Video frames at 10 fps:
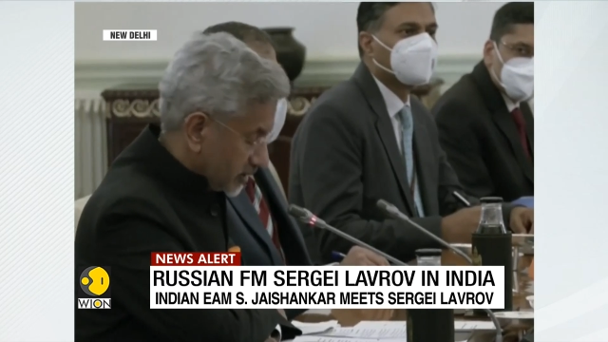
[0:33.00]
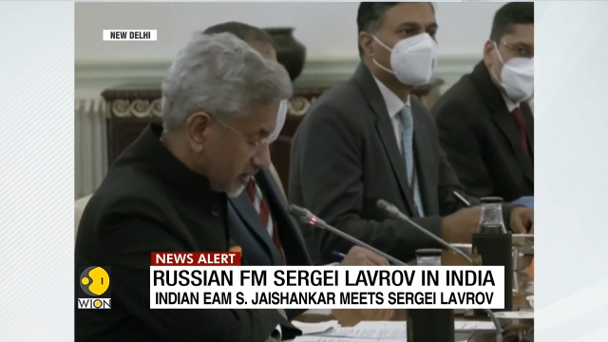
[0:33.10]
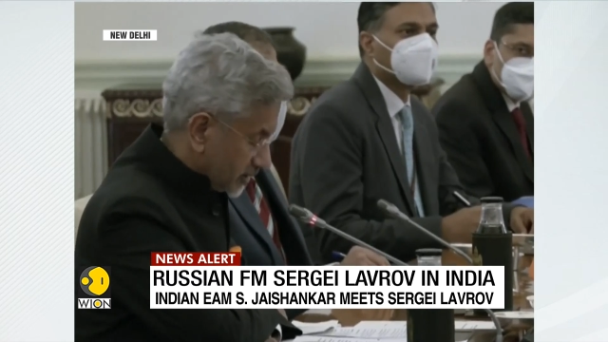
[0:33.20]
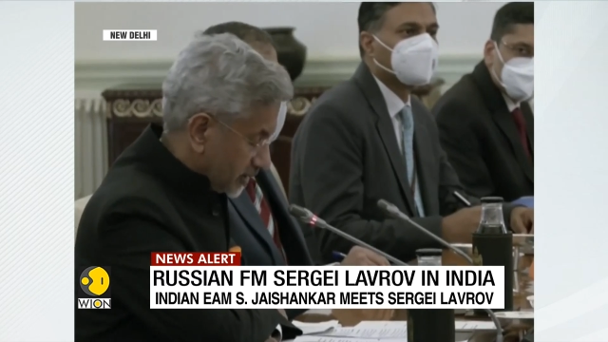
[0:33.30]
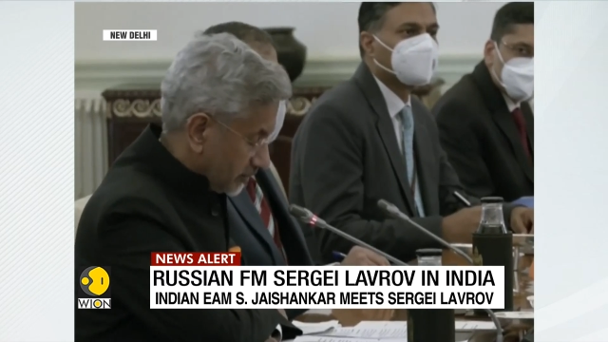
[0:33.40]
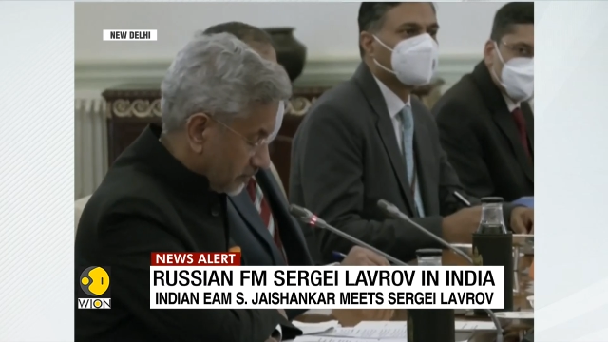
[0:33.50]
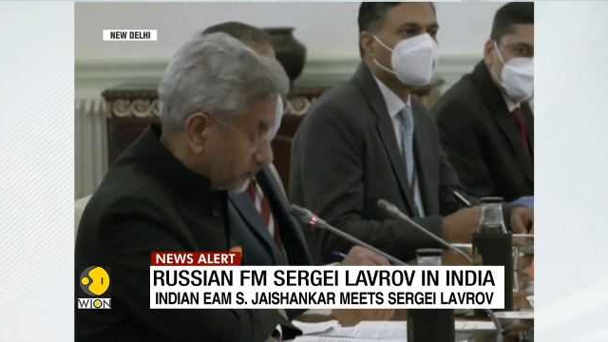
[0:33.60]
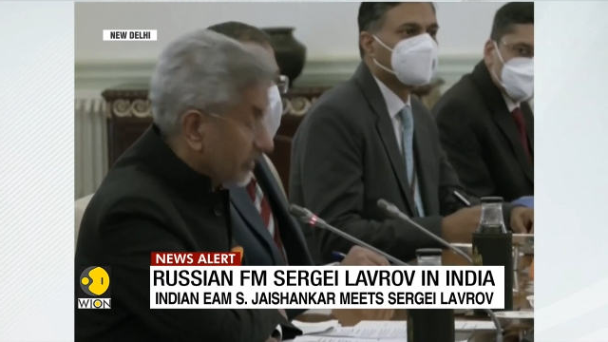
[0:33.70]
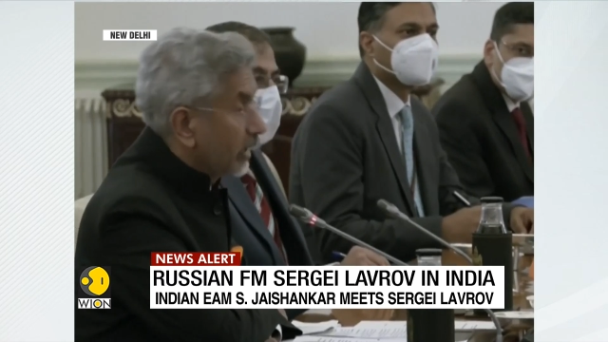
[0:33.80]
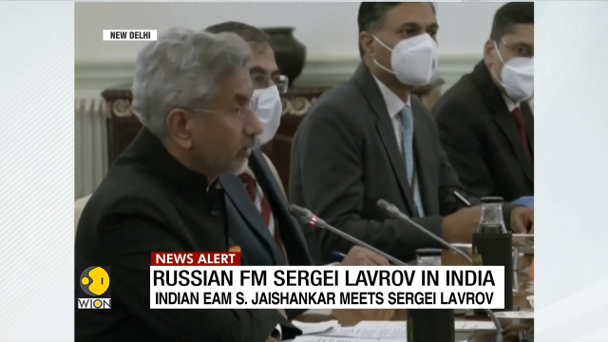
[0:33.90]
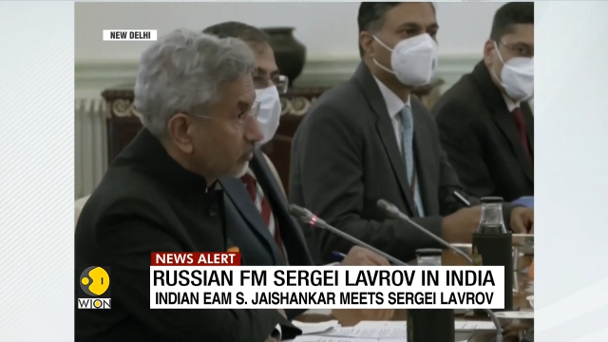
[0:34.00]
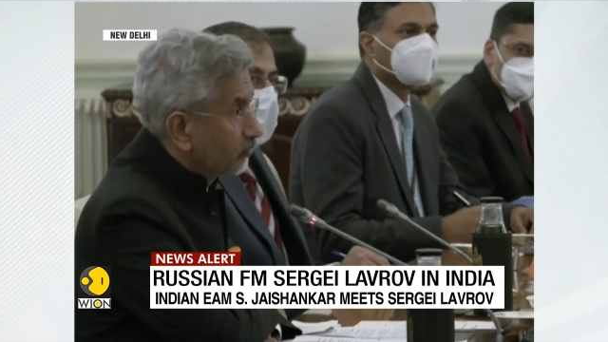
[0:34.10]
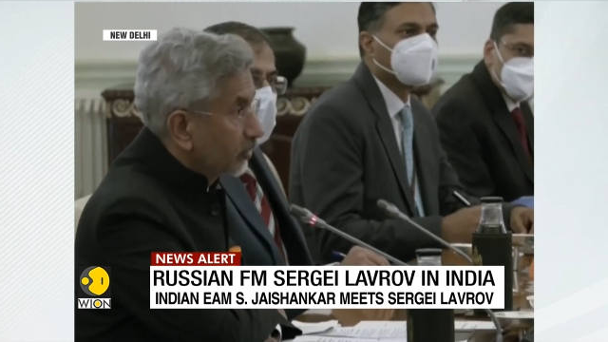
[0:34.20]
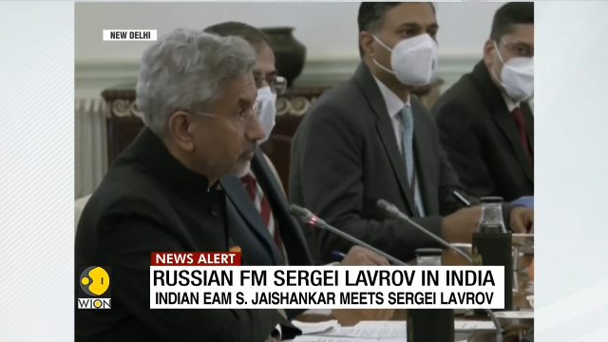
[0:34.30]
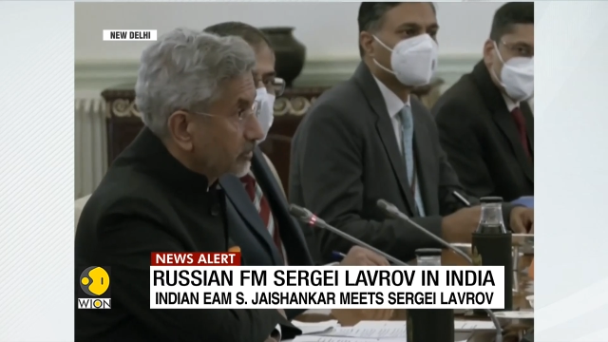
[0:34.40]
Speaker 1: detail. I look
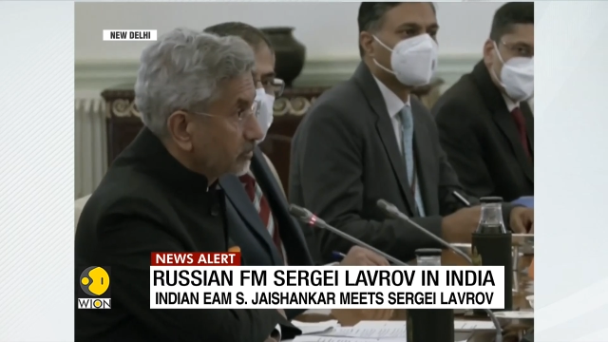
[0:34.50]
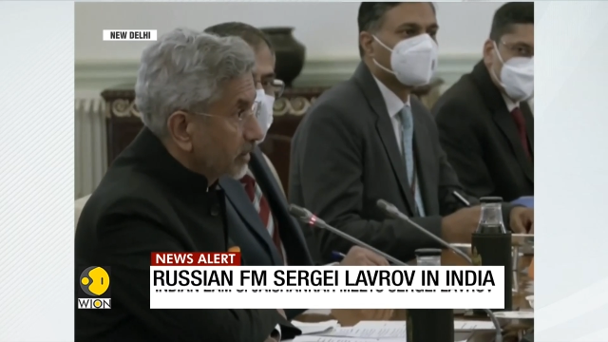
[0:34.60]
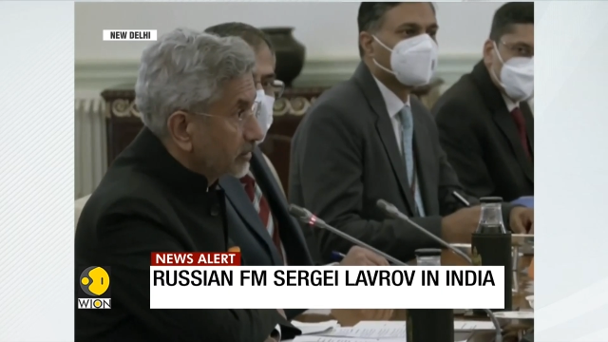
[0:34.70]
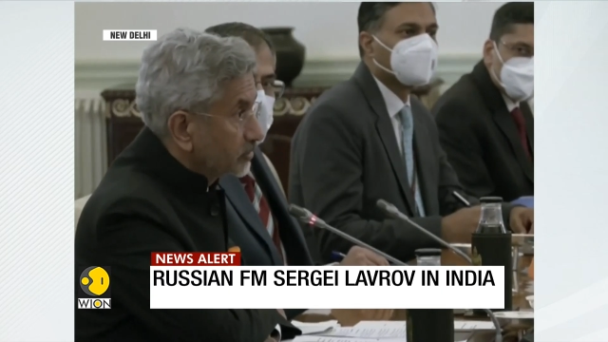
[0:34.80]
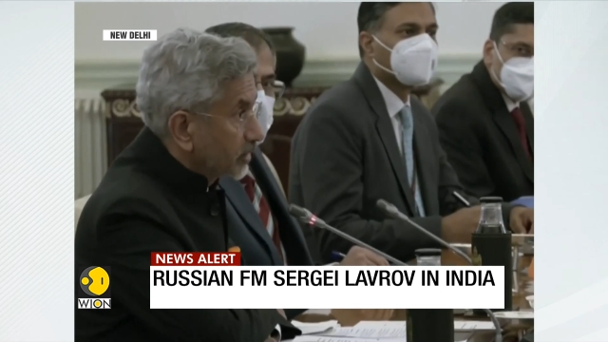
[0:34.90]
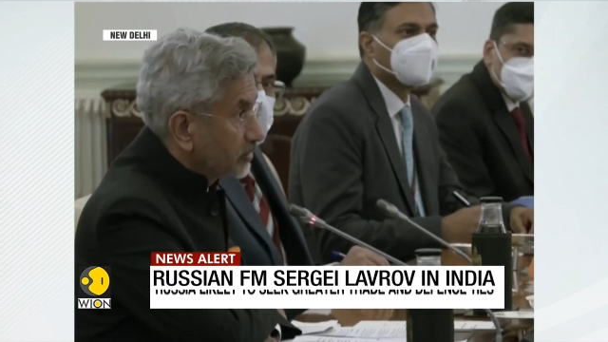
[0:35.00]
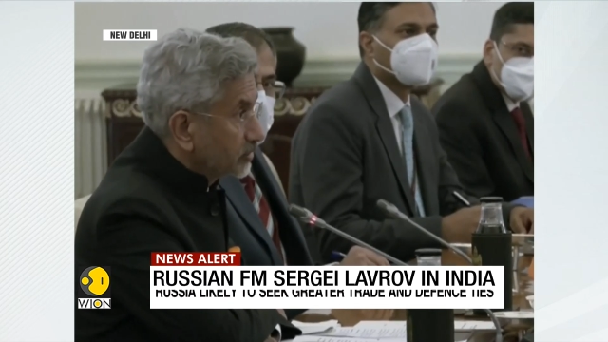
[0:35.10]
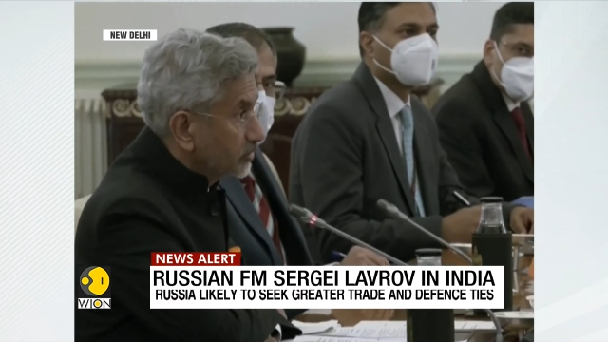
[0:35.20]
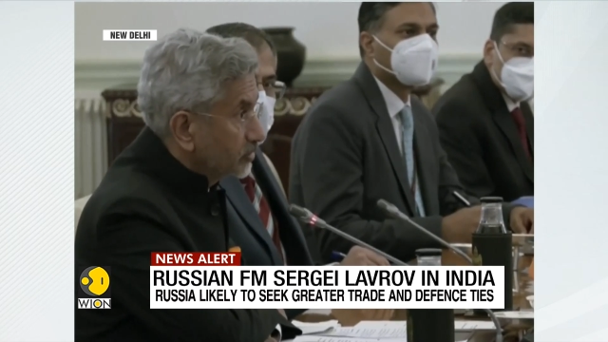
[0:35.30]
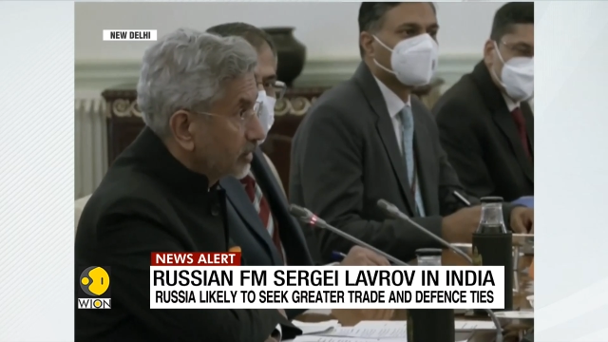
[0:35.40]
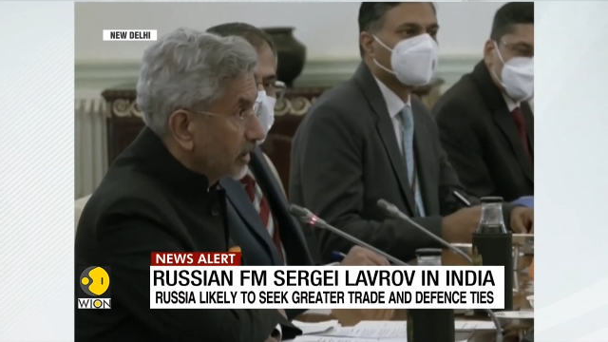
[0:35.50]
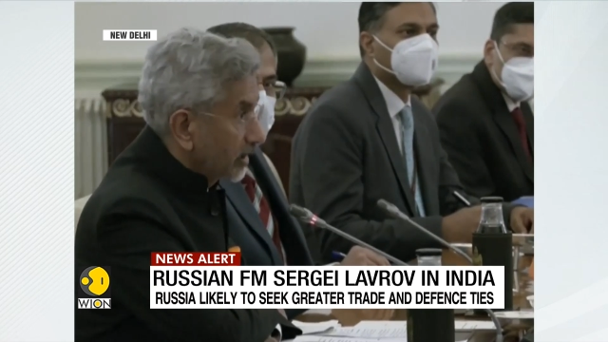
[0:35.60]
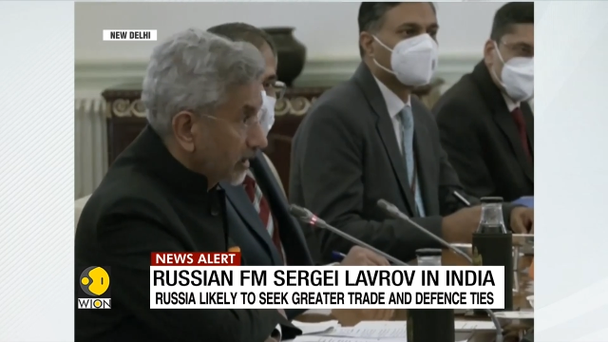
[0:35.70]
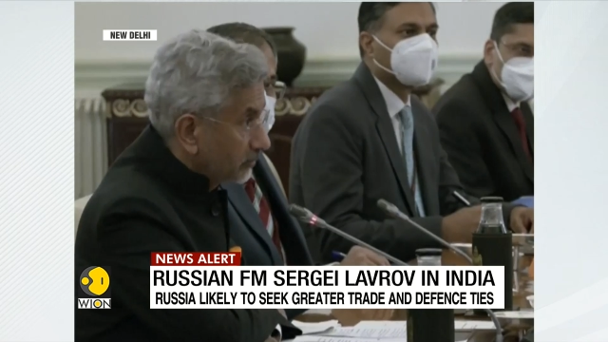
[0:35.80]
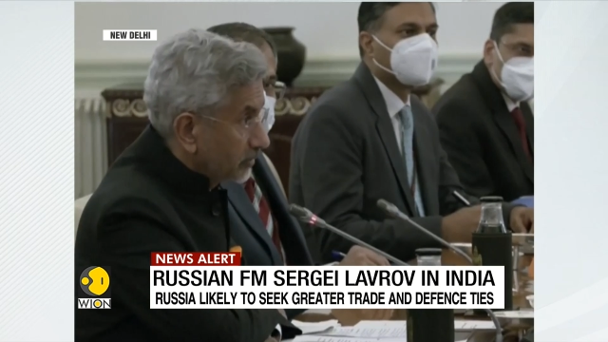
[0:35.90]
forward to our discussions
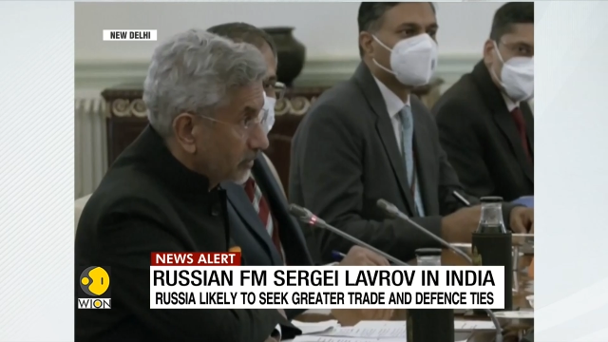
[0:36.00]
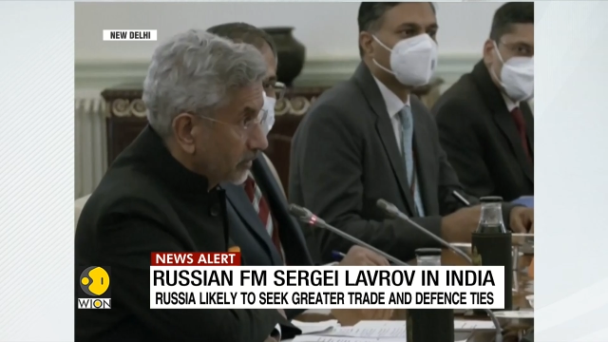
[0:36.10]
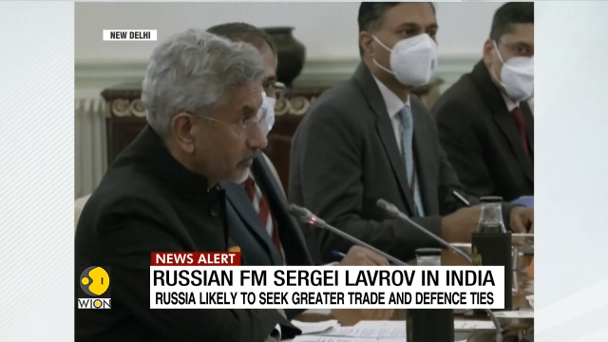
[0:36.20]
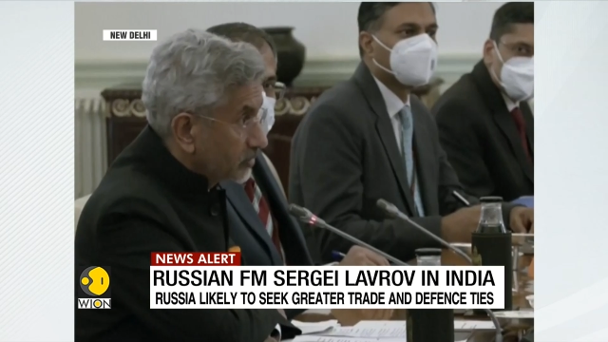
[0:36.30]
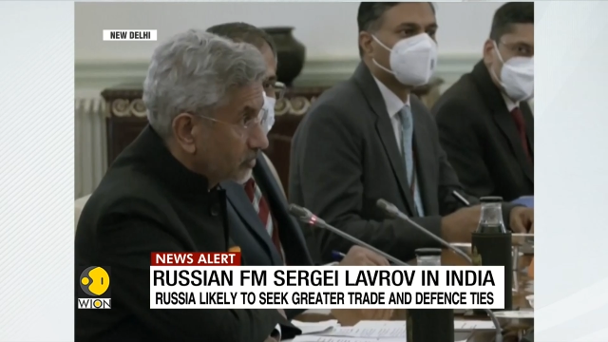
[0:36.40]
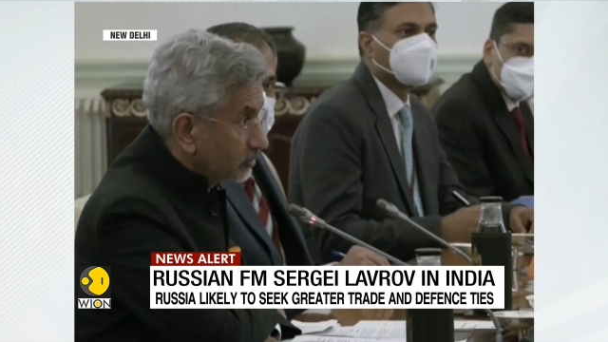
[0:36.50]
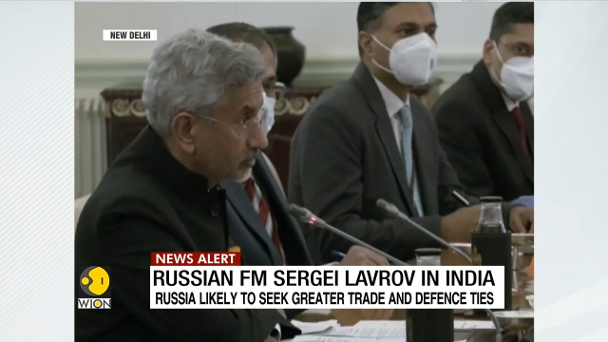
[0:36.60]
and I would request you